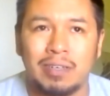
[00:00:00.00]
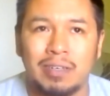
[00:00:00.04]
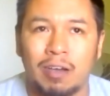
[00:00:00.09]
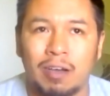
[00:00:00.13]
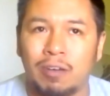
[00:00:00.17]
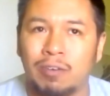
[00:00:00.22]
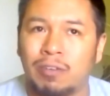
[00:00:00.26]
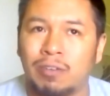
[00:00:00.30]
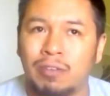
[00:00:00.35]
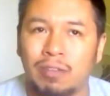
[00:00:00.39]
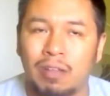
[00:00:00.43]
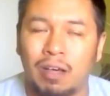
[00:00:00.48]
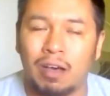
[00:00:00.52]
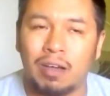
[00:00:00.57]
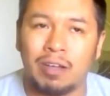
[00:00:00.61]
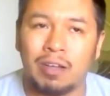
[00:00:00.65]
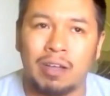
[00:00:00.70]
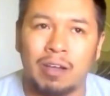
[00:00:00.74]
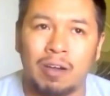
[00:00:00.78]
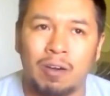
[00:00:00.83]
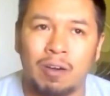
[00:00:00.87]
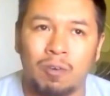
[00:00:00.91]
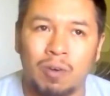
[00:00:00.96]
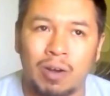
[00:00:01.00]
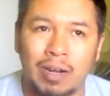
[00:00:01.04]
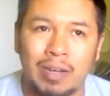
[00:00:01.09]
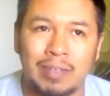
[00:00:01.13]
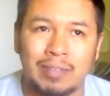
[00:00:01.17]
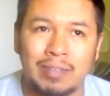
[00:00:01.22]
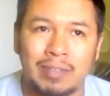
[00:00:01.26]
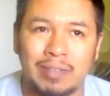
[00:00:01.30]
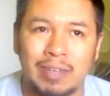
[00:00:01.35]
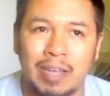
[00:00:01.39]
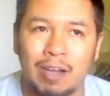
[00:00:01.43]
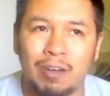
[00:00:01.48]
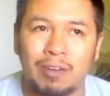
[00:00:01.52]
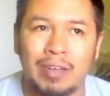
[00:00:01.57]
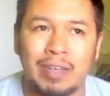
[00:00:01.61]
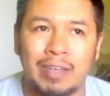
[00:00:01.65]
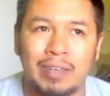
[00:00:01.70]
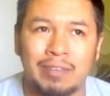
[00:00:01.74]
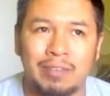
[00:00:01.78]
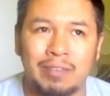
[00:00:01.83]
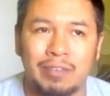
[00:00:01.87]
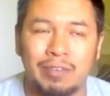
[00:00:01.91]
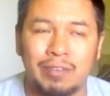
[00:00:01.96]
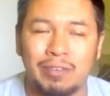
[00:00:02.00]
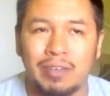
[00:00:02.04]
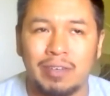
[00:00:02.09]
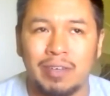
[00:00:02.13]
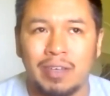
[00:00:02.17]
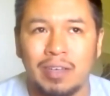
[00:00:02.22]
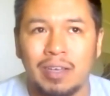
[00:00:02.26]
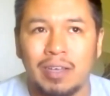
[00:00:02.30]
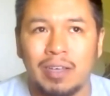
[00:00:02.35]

not too long ago, whereas nowadays you